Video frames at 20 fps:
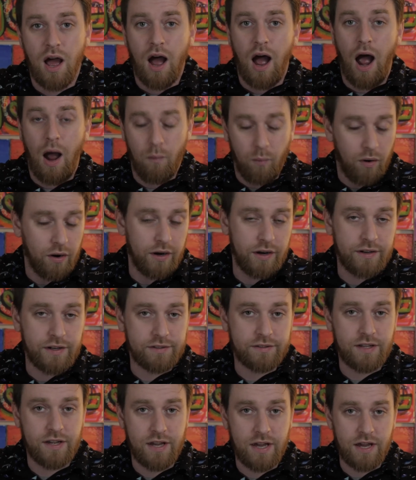I wanted
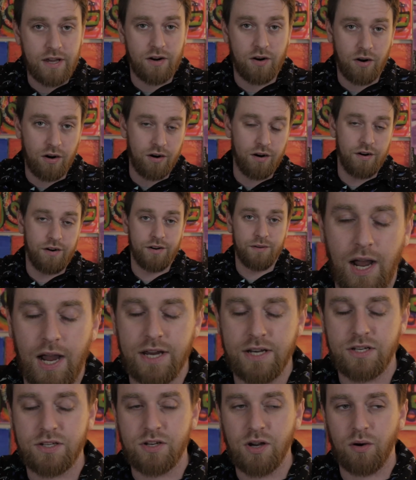it to hit hard.
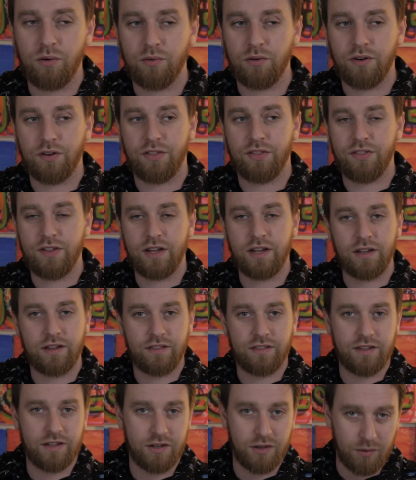I don't
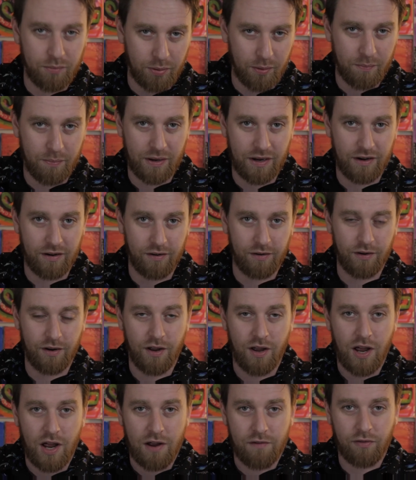think that you're prepared
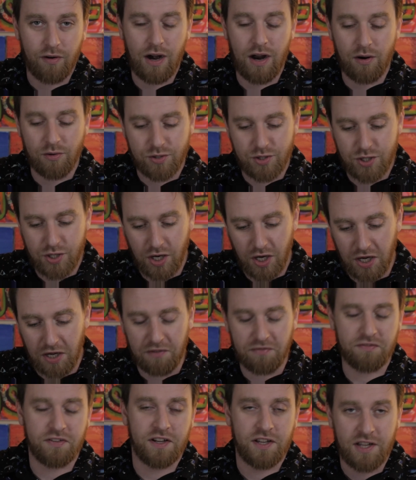for how
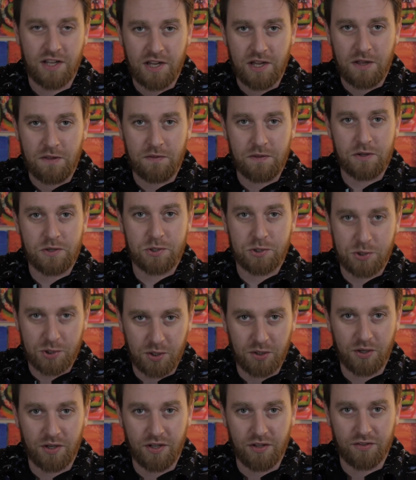tough this
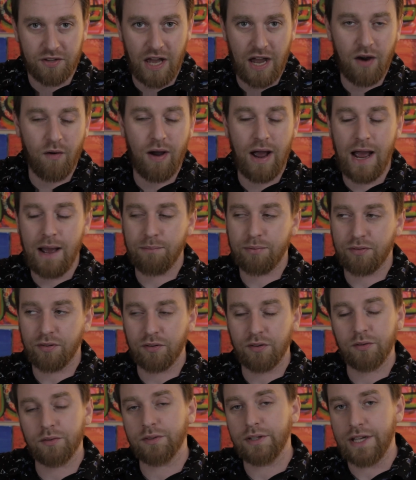shirt is, how
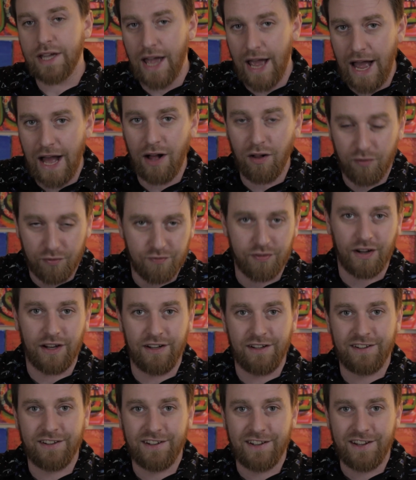absolutely alpha
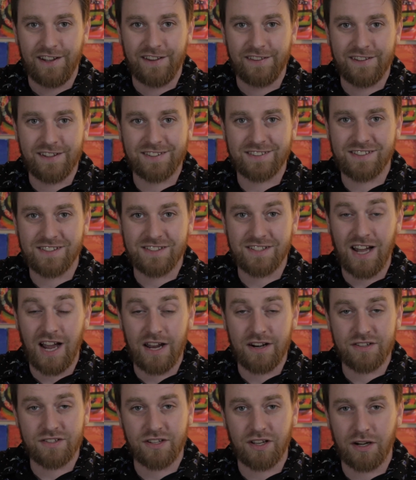this
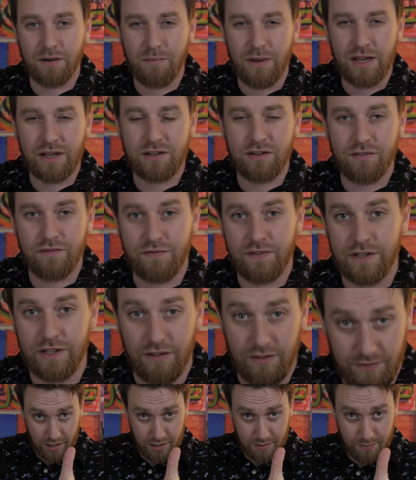design is going to make you
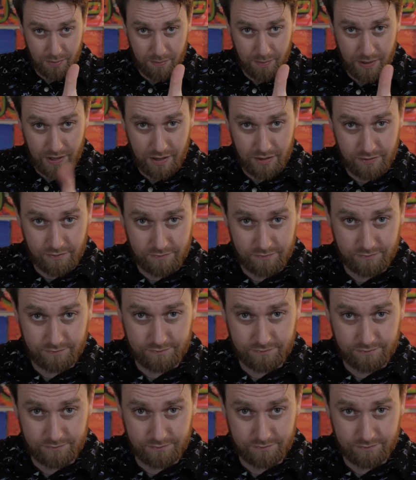feel. Are you prepared?